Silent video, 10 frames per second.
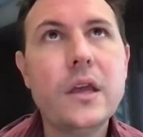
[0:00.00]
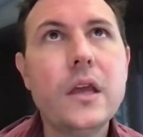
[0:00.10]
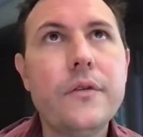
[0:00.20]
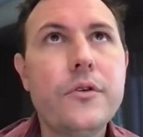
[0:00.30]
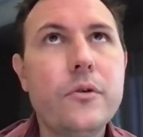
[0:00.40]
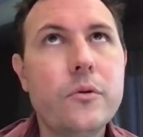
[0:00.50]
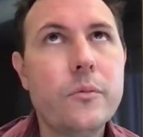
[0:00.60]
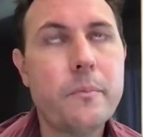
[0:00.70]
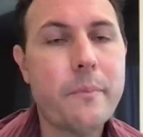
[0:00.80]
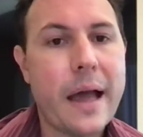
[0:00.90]
If you
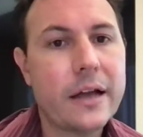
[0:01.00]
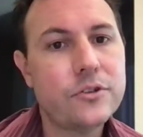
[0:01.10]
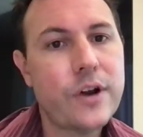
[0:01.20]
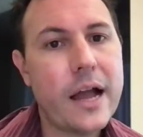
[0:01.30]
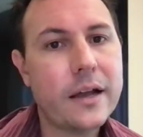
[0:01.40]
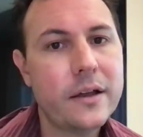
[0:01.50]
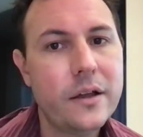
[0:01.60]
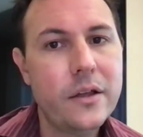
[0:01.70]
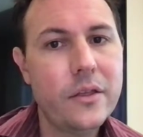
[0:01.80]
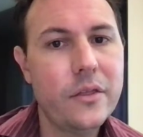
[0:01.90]
backtrack,
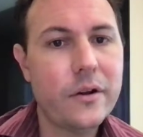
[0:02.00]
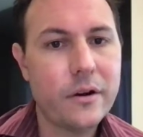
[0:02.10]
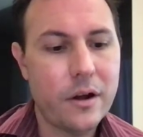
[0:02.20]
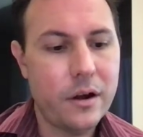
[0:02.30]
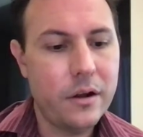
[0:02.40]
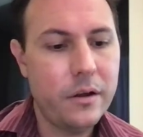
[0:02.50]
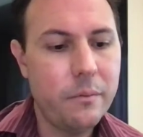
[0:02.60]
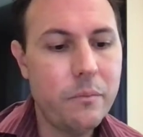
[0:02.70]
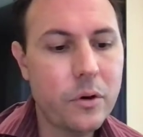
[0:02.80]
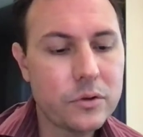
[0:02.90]

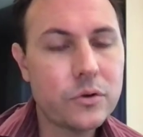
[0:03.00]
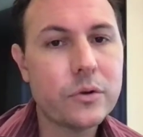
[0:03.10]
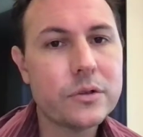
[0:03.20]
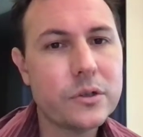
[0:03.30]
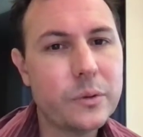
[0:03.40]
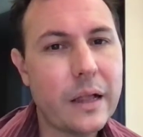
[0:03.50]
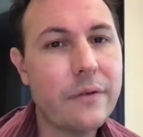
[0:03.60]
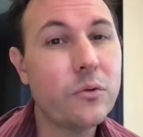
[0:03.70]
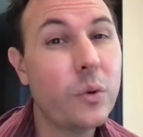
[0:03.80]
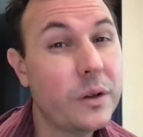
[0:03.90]
most courses will
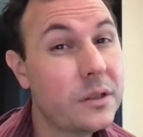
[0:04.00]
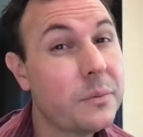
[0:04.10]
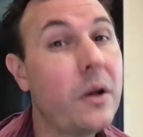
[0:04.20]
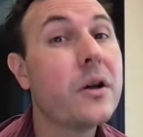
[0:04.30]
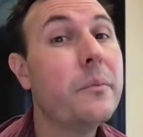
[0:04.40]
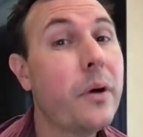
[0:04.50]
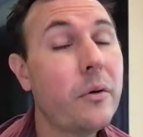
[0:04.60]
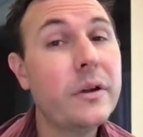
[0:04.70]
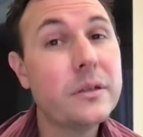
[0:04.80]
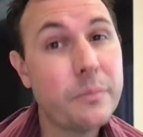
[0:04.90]
have one small
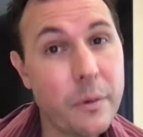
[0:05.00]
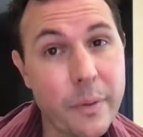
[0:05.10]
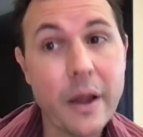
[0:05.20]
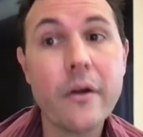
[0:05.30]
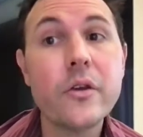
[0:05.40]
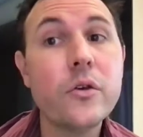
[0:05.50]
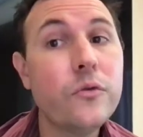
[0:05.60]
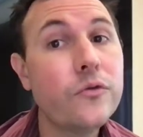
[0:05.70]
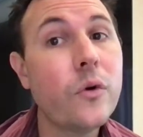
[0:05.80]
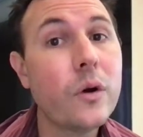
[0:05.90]
component preparing you
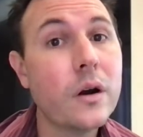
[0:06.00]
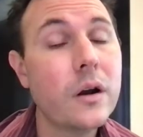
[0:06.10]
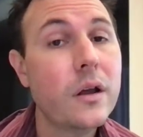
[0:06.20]
for